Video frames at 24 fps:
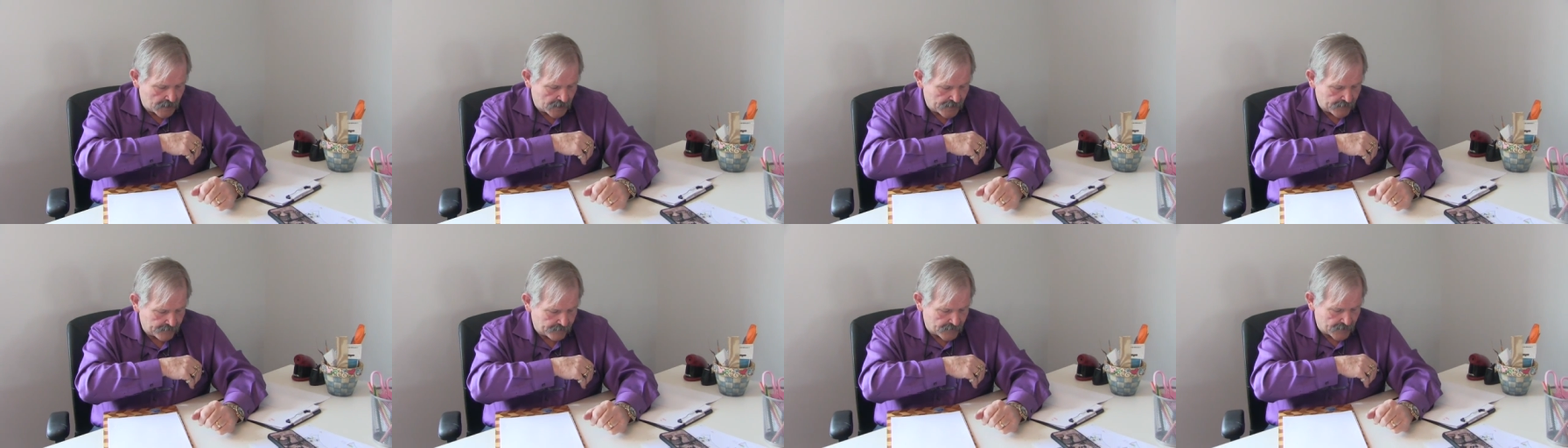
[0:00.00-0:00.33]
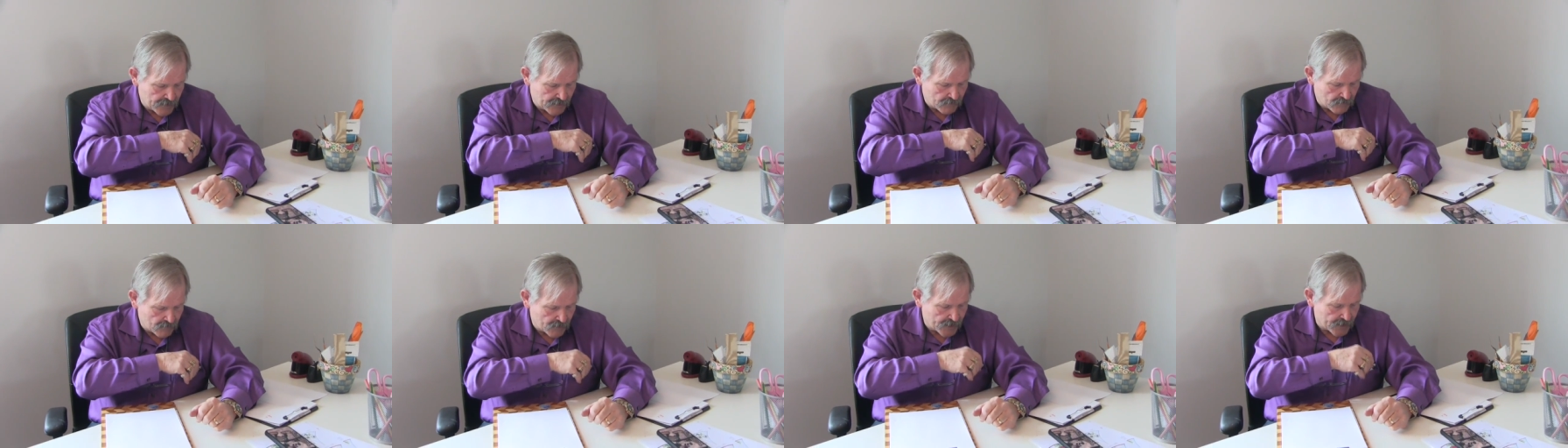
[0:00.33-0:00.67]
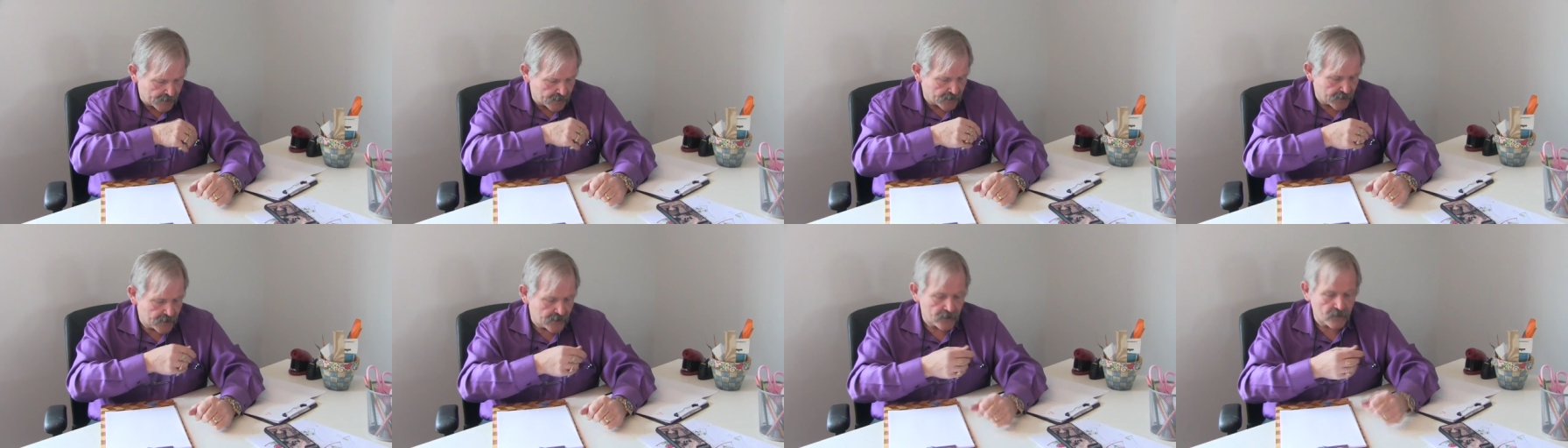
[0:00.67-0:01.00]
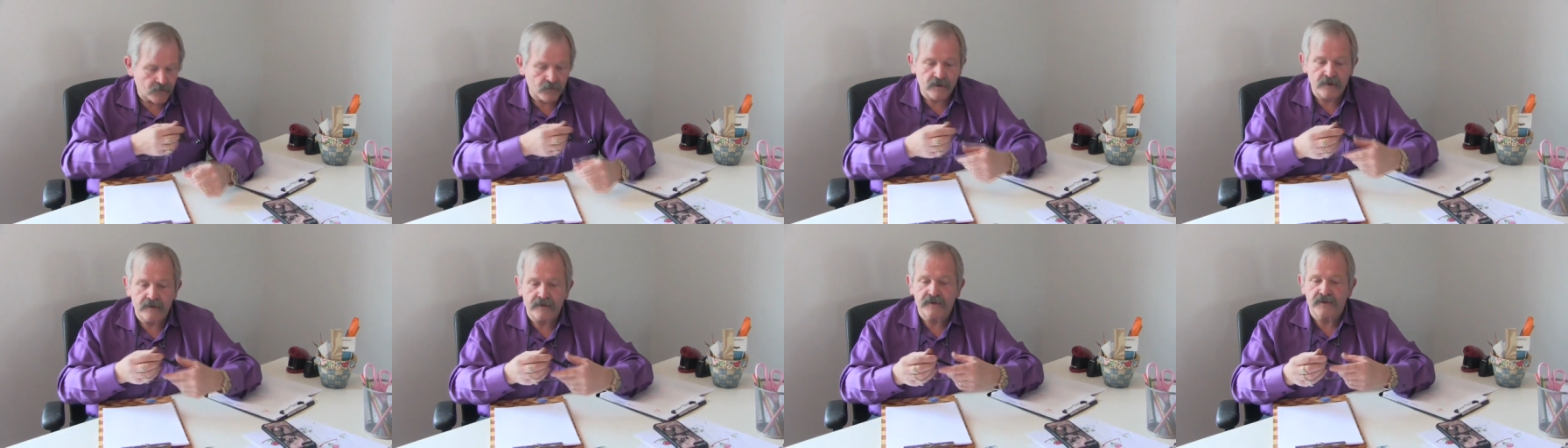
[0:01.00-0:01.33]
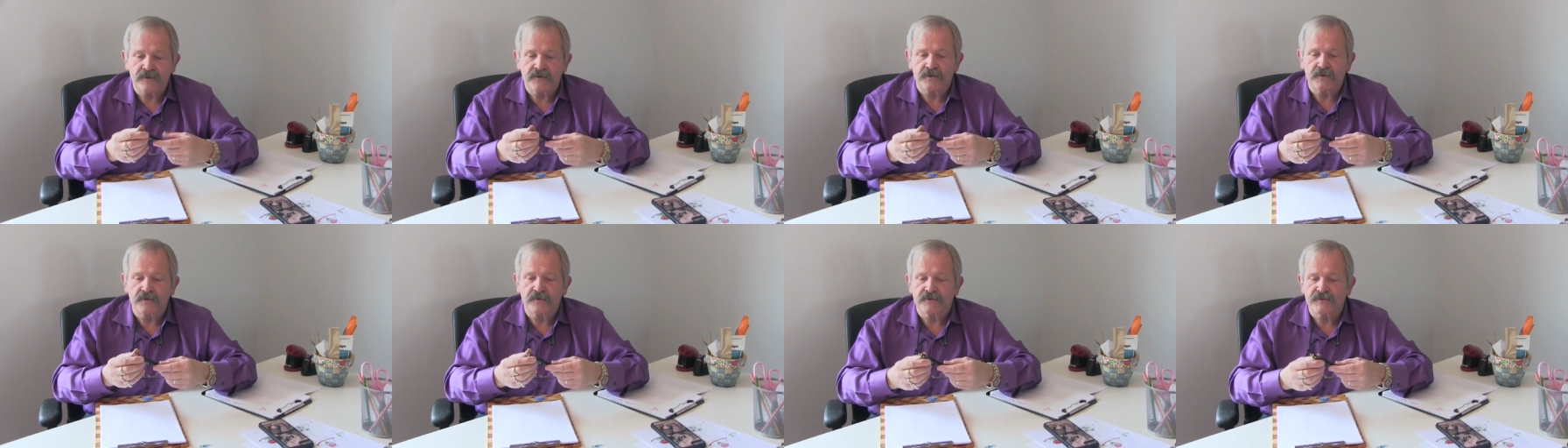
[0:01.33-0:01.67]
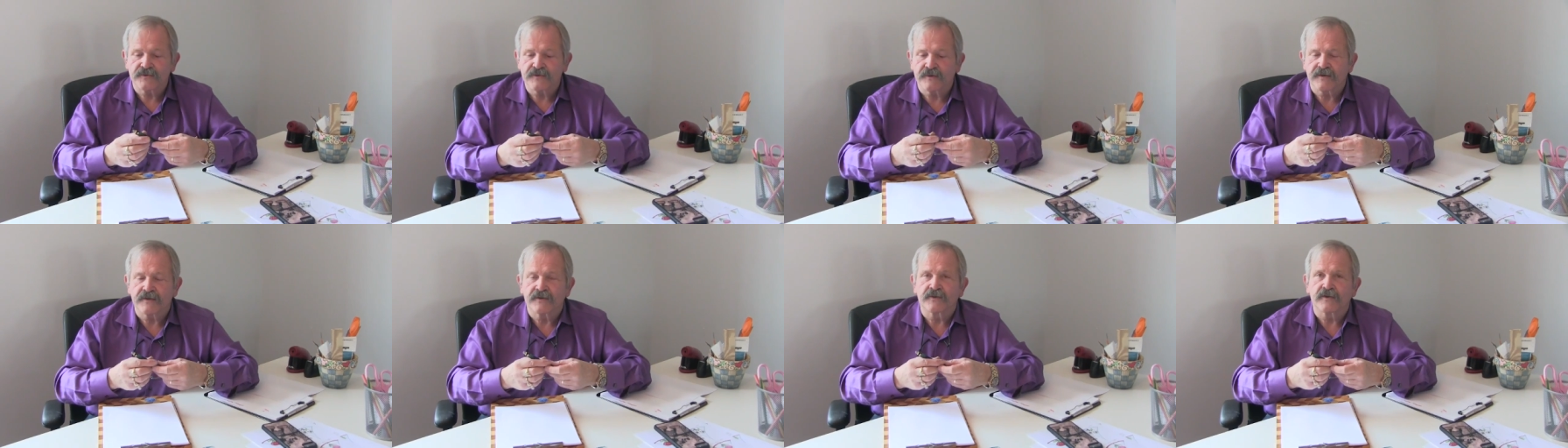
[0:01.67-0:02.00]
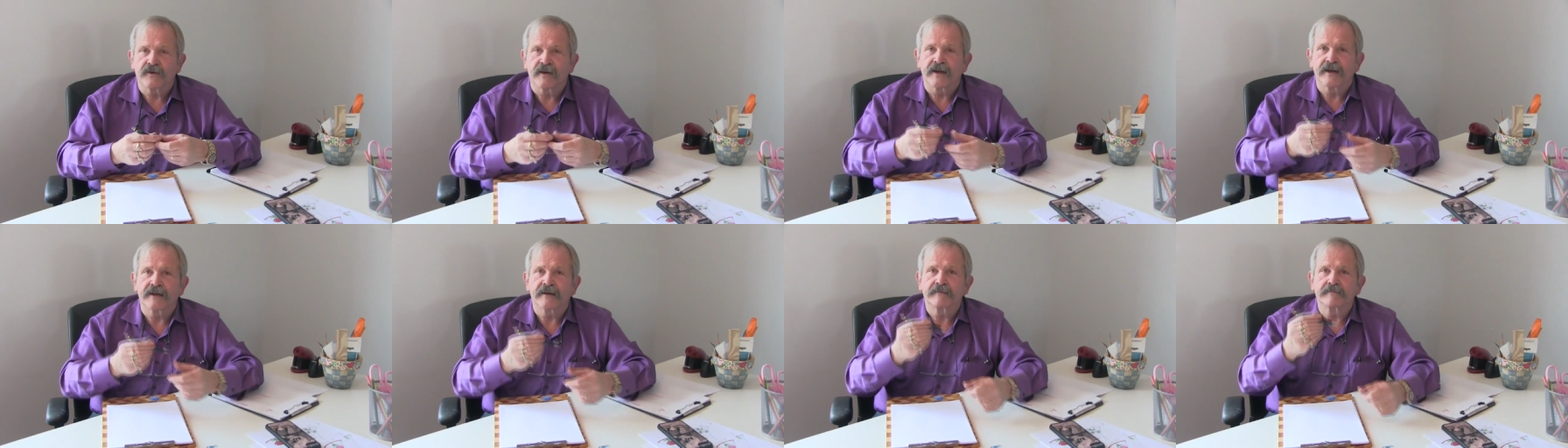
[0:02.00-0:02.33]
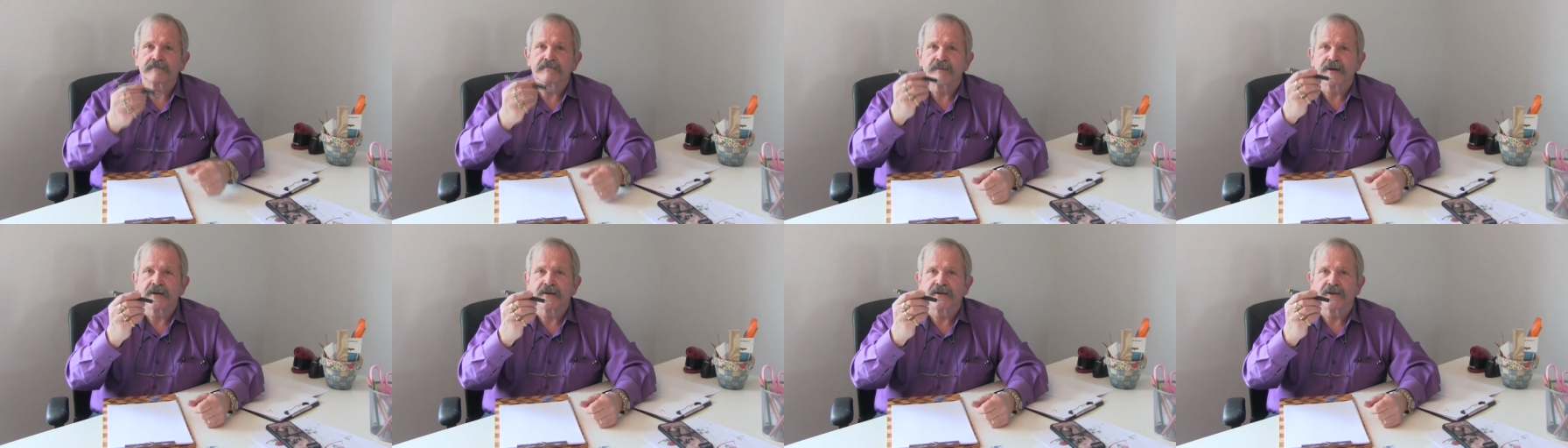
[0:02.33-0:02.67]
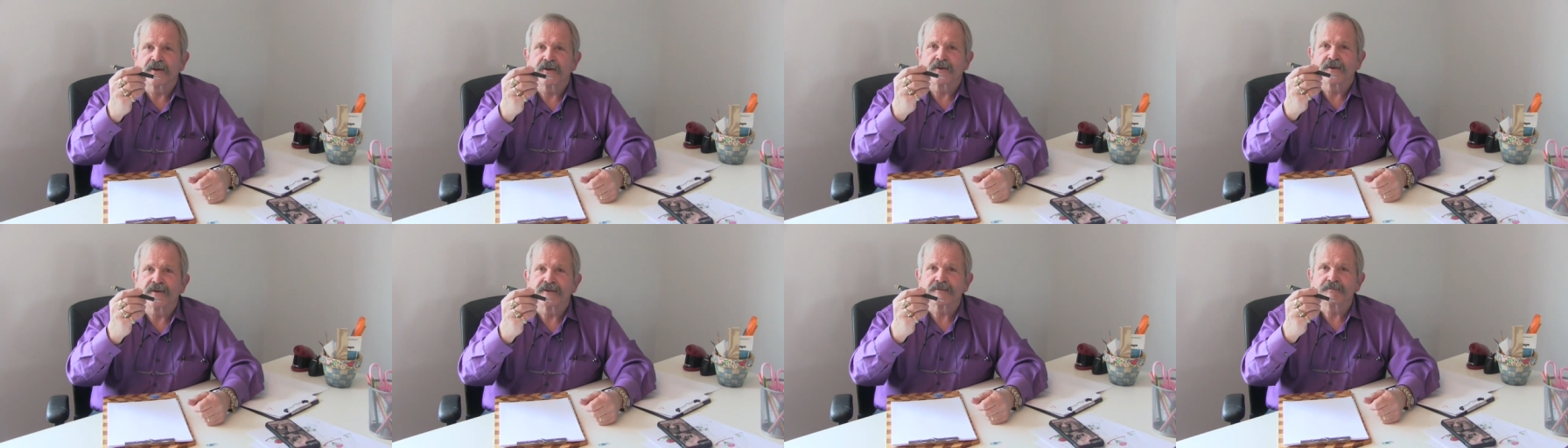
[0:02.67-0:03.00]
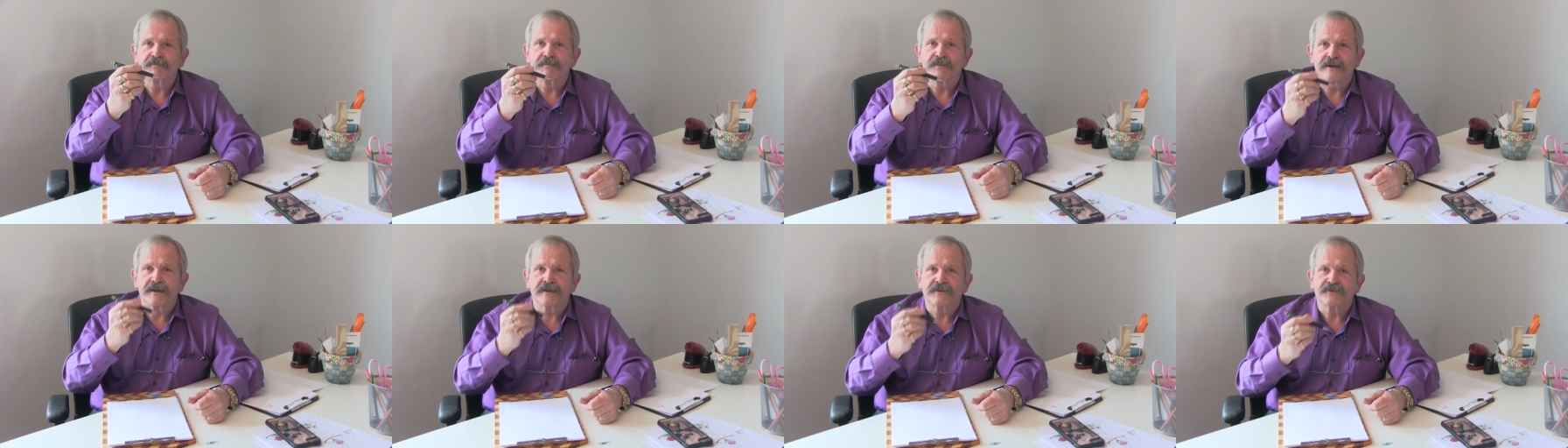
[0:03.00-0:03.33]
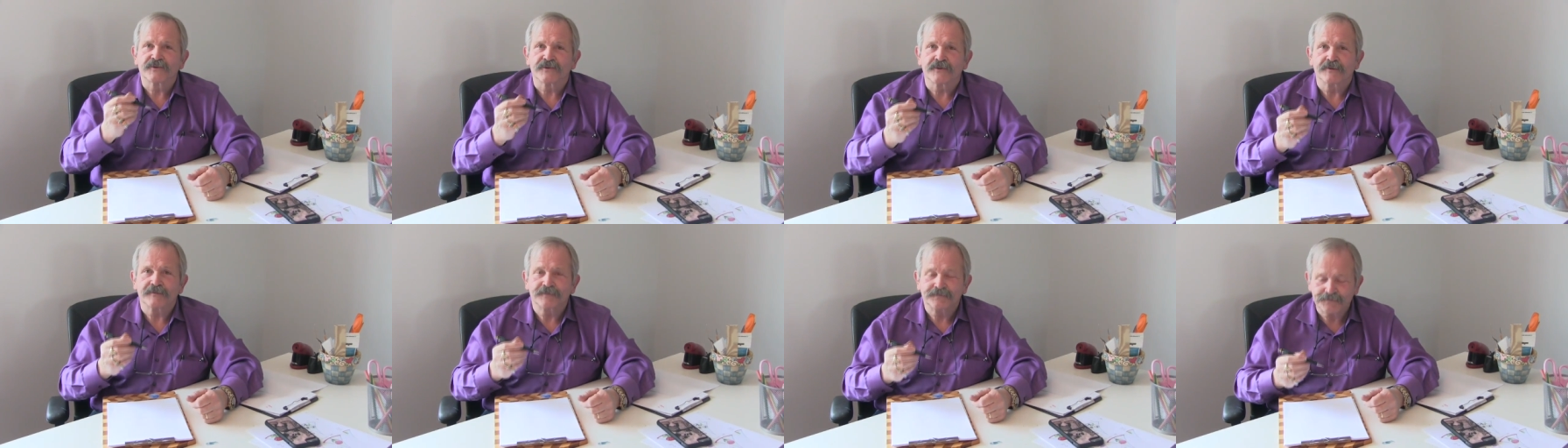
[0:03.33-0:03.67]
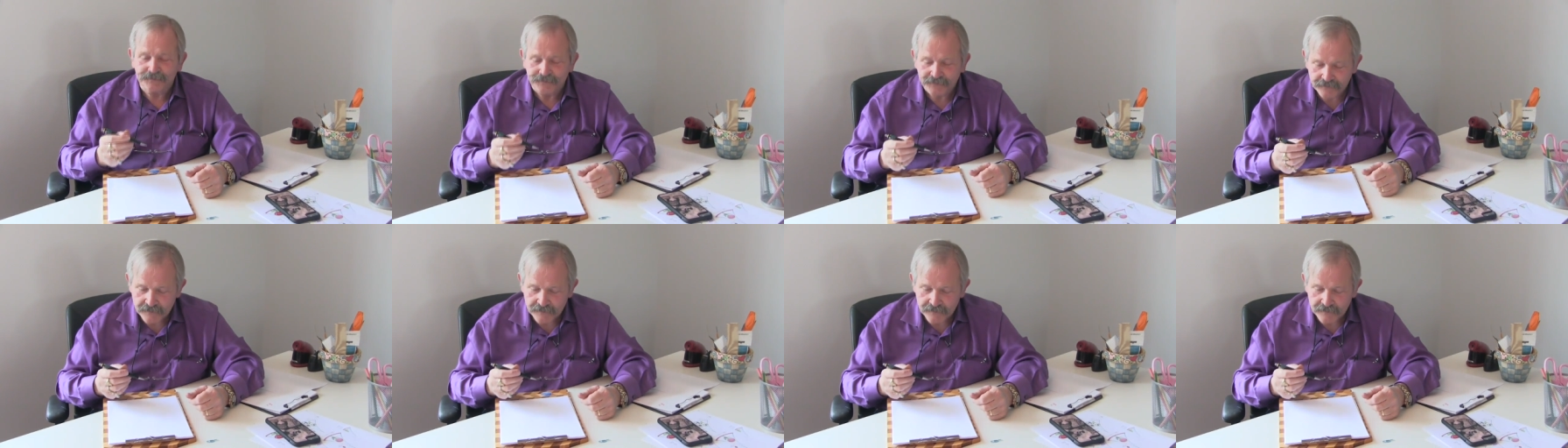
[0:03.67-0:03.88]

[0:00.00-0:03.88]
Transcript: I've got right here one of the tools of the trade, better known as a pencil.